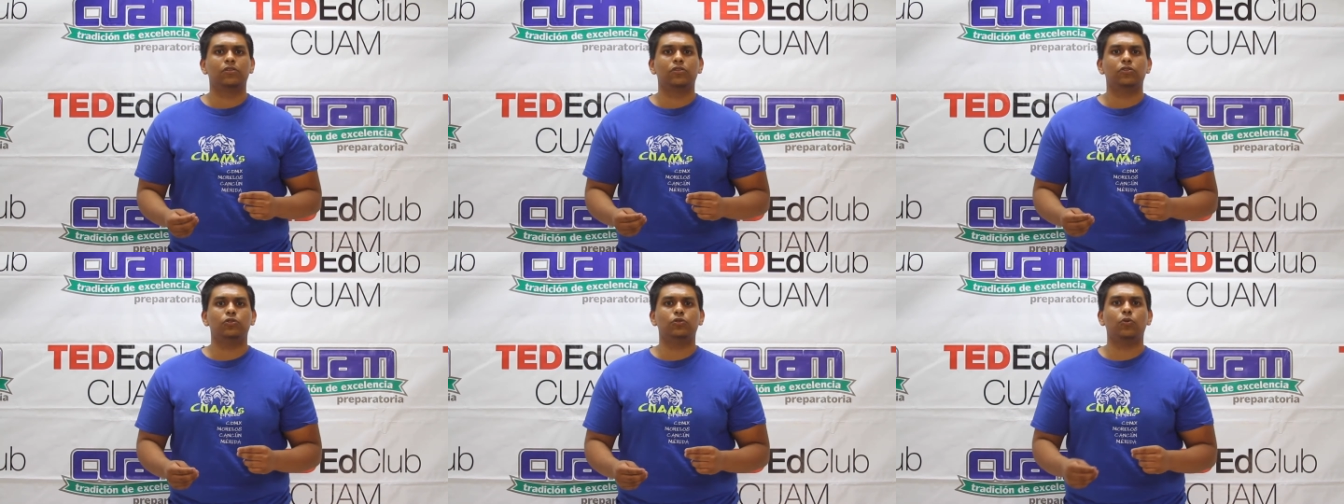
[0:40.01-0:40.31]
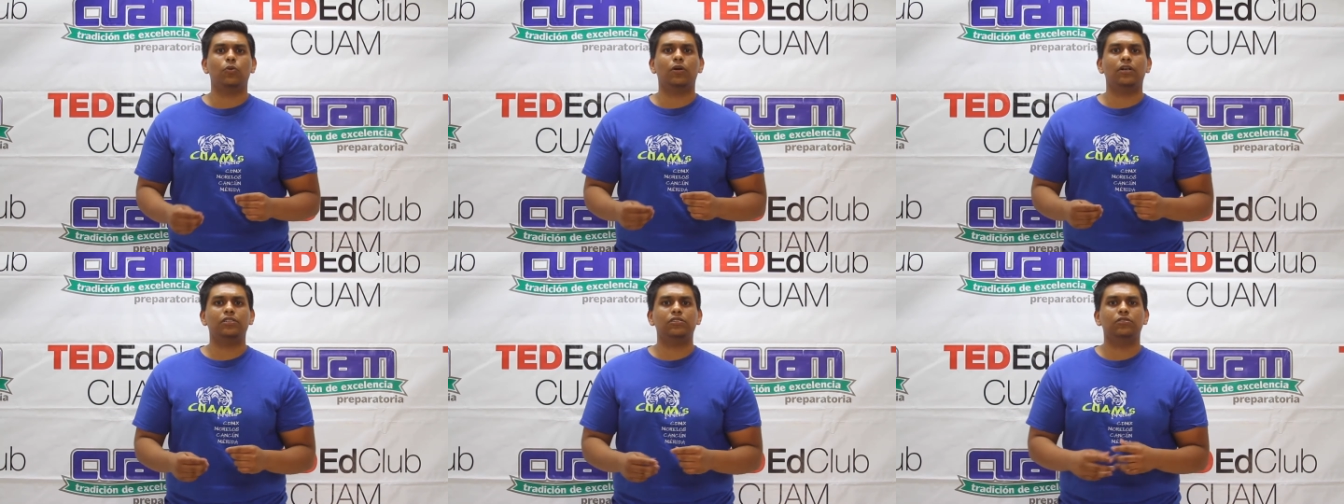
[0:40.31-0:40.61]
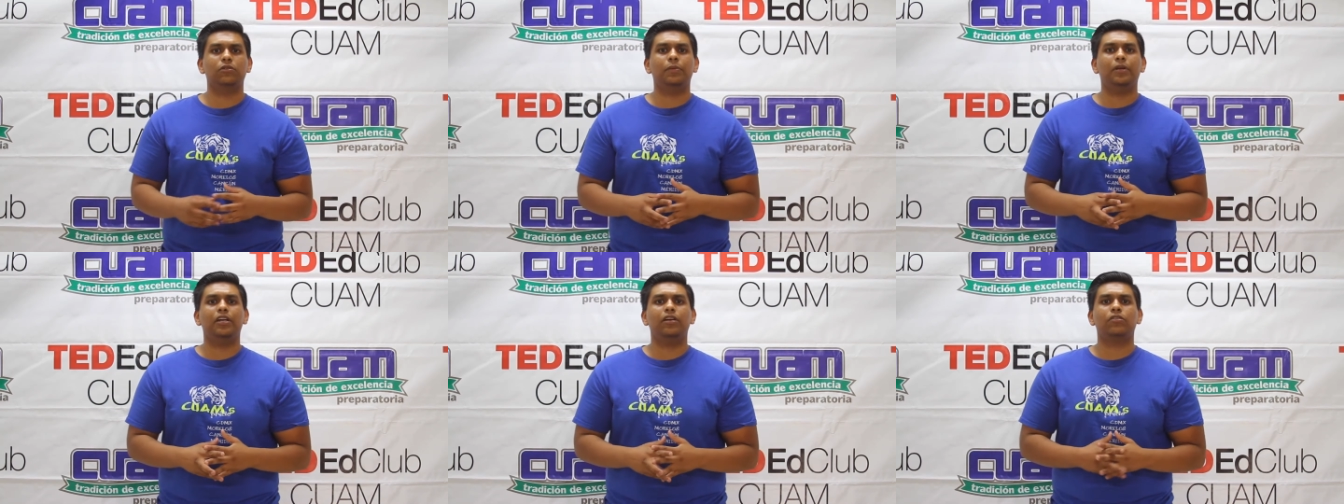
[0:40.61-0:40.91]
You want to
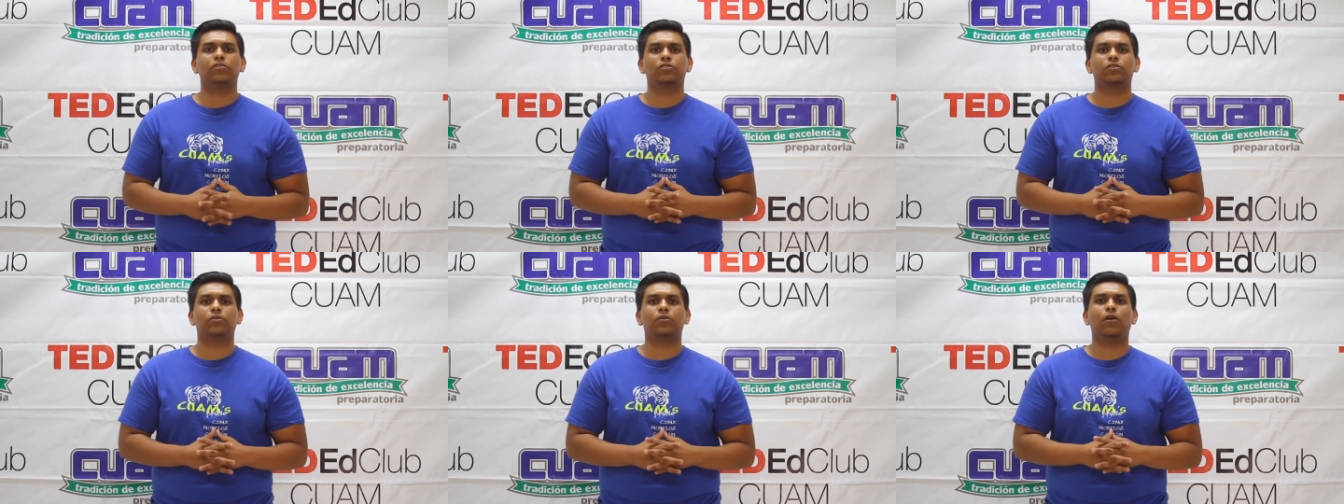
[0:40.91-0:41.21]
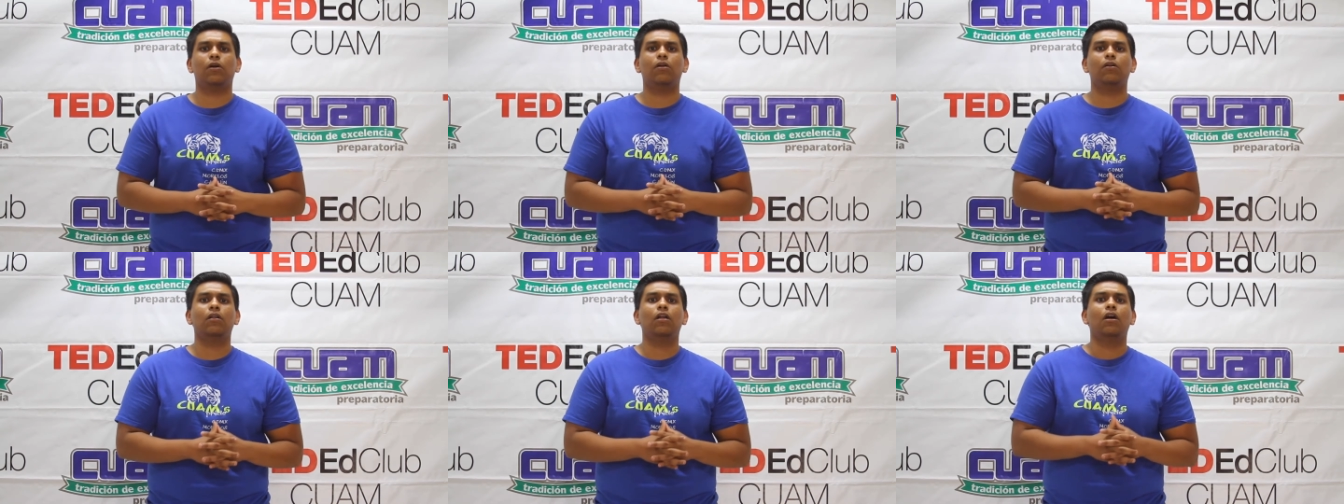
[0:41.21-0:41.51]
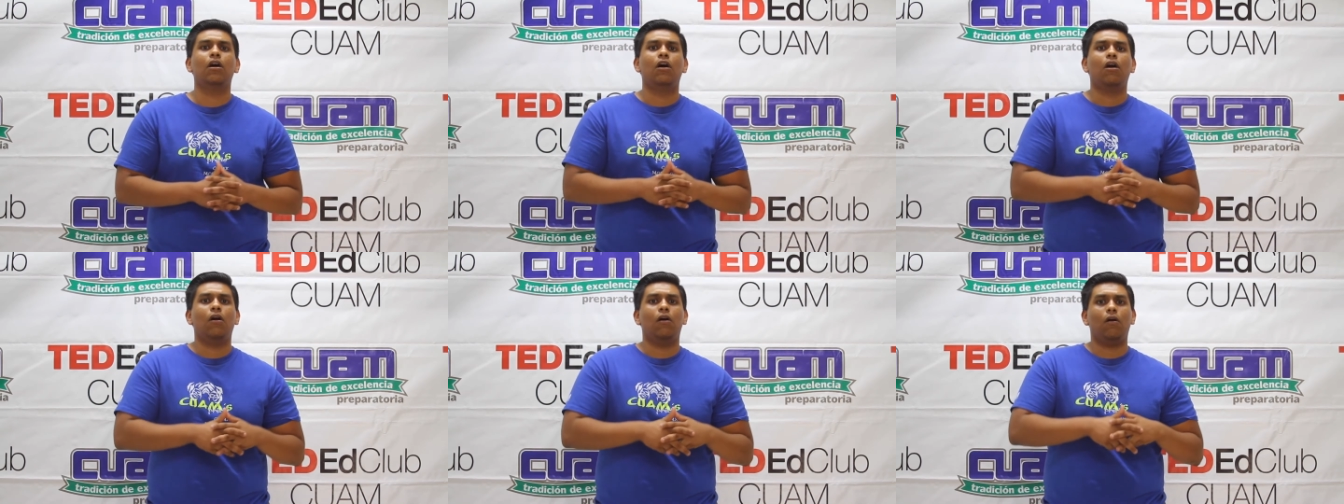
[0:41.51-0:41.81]
be in control
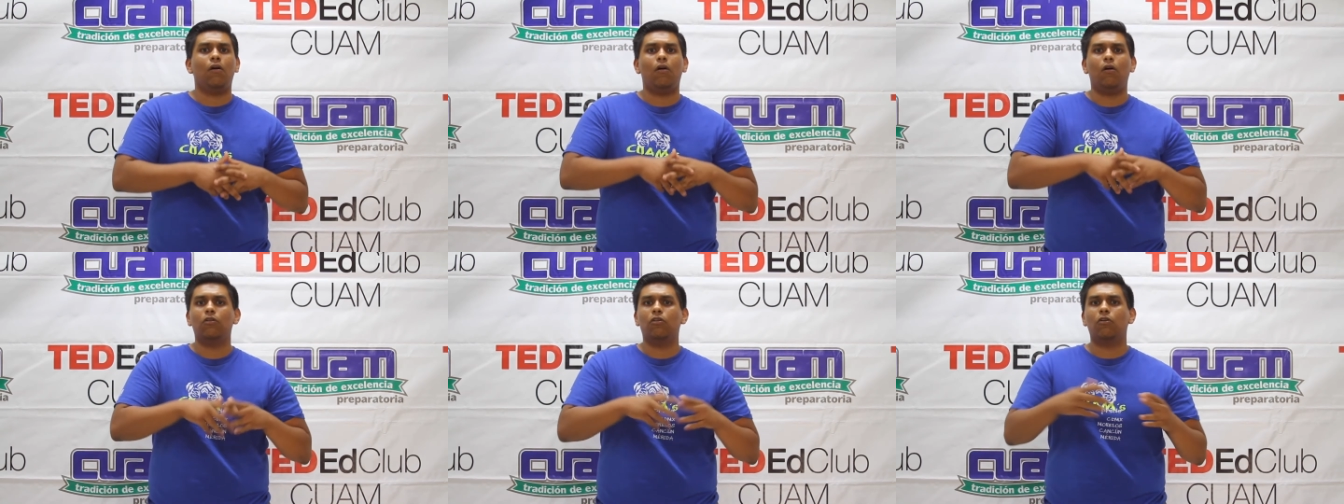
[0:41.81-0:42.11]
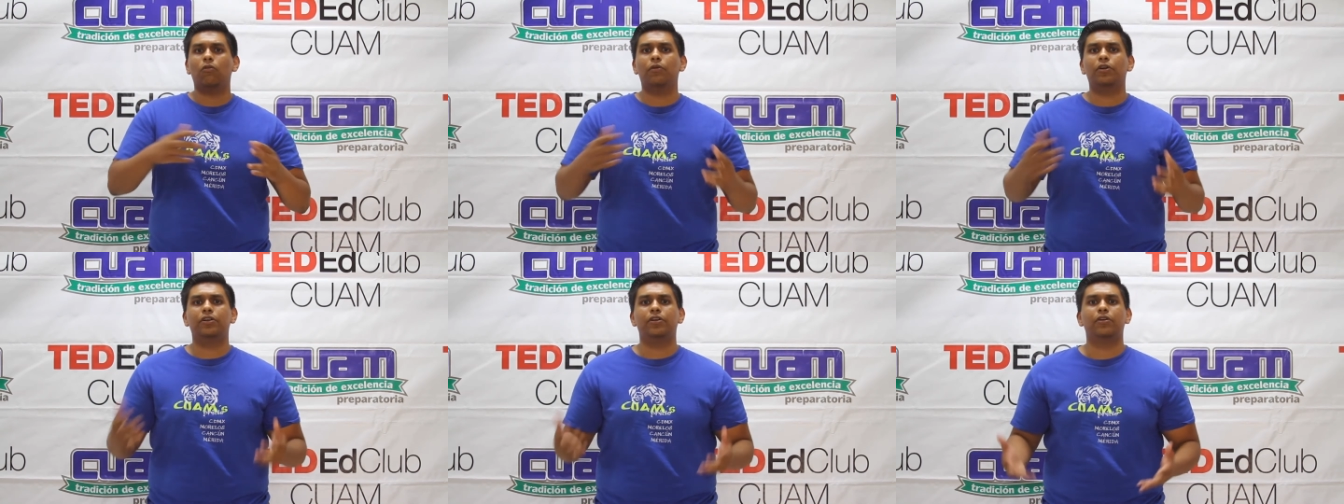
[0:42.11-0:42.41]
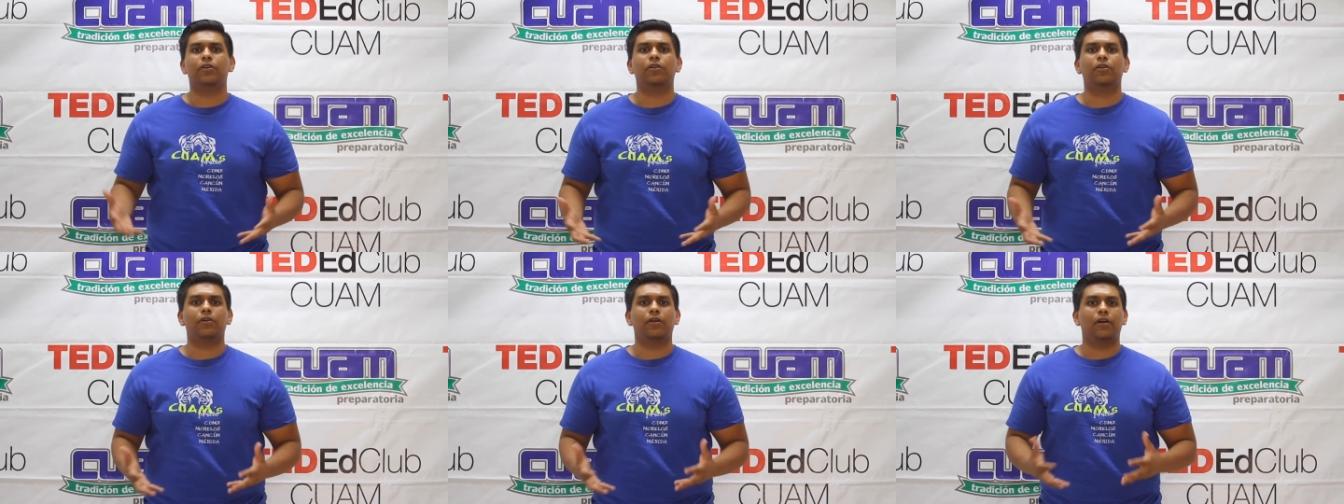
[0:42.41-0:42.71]
all over
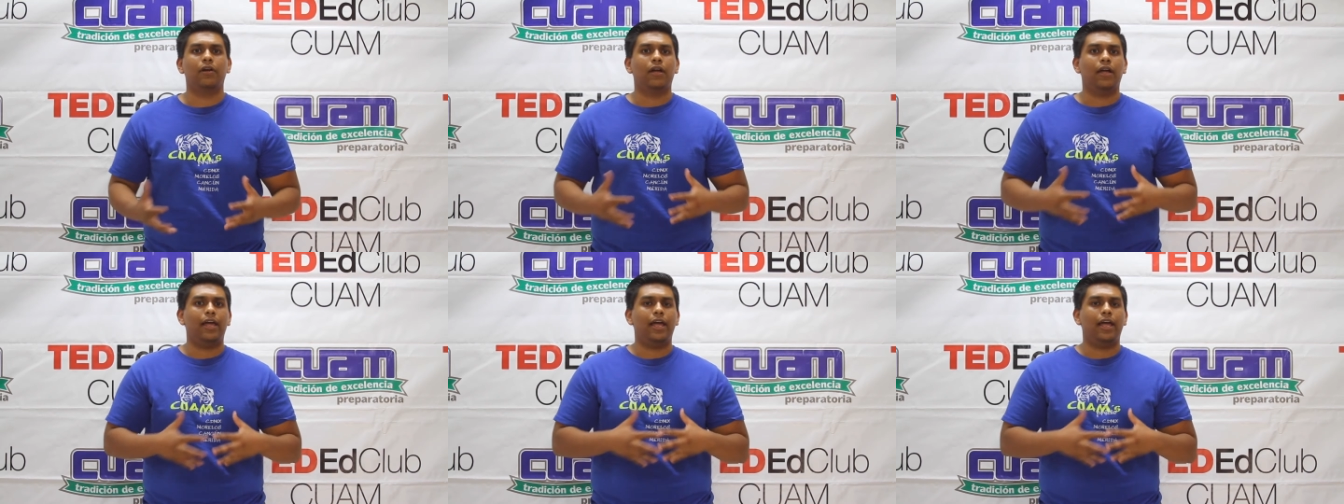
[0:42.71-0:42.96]
your